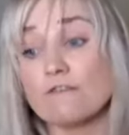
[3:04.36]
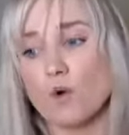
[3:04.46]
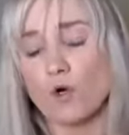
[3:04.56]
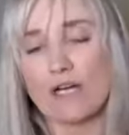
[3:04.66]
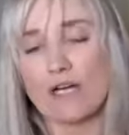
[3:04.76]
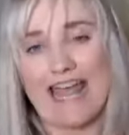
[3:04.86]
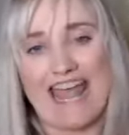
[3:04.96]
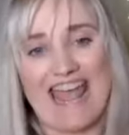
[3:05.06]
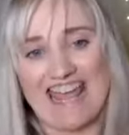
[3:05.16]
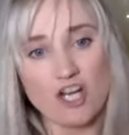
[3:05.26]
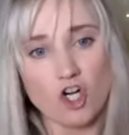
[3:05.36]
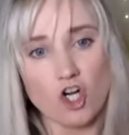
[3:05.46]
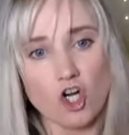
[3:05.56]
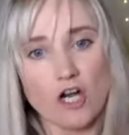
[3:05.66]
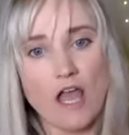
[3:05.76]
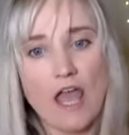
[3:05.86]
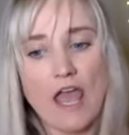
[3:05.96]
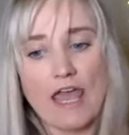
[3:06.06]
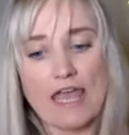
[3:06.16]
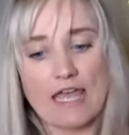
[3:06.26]
or anger,
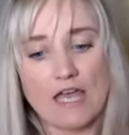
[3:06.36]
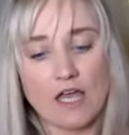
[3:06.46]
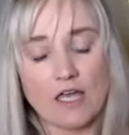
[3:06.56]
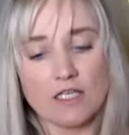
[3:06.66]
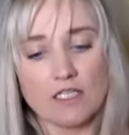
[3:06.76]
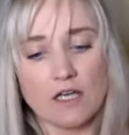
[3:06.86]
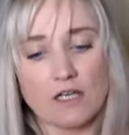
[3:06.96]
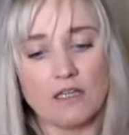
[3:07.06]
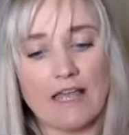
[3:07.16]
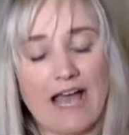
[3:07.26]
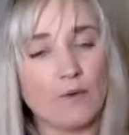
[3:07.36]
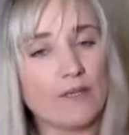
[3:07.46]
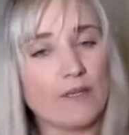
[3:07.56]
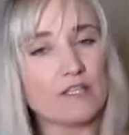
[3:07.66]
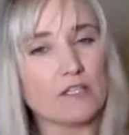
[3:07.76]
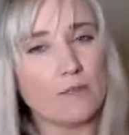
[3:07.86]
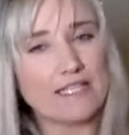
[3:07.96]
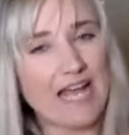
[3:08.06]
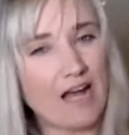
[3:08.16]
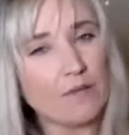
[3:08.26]
and allowing it to
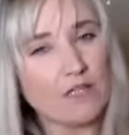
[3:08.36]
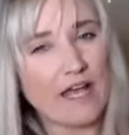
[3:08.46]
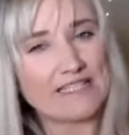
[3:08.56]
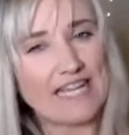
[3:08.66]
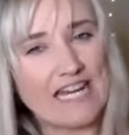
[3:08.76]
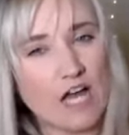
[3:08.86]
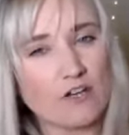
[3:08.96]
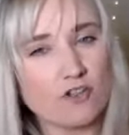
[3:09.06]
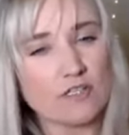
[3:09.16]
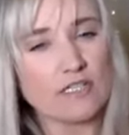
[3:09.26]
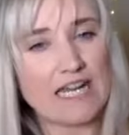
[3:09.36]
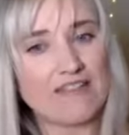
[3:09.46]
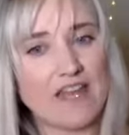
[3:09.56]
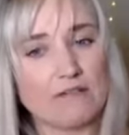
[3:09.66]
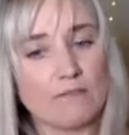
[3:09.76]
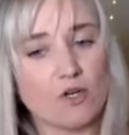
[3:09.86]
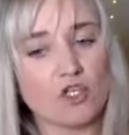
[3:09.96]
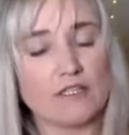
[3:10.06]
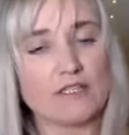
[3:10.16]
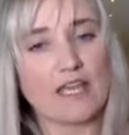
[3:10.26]
metabolize and understand that
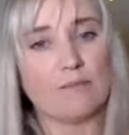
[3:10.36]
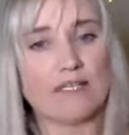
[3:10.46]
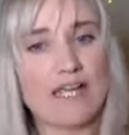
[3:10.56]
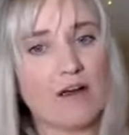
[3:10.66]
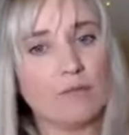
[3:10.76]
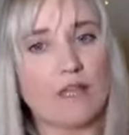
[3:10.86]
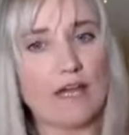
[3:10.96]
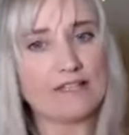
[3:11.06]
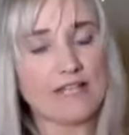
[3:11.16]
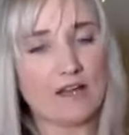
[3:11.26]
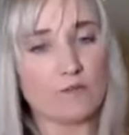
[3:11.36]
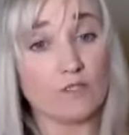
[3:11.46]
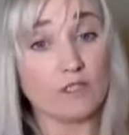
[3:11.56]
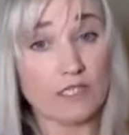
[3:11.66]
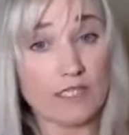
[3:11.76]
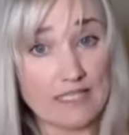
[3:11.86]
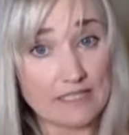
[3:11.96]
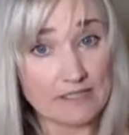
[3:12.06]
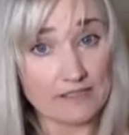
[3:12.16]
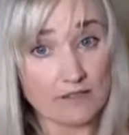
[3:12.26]
emotions can metabolize and
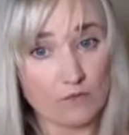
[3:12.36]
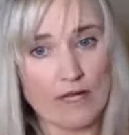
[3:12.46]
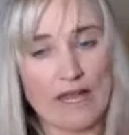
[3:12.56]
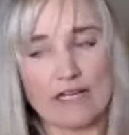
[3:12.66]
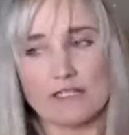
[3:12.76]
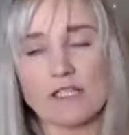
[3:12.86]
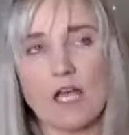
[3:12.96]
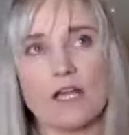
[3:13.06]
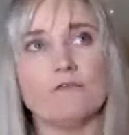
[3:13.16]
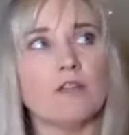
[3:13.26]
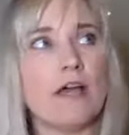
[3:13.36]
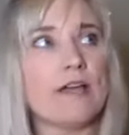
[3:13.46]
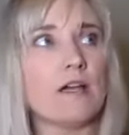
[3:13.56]
release. Right? It's kind of like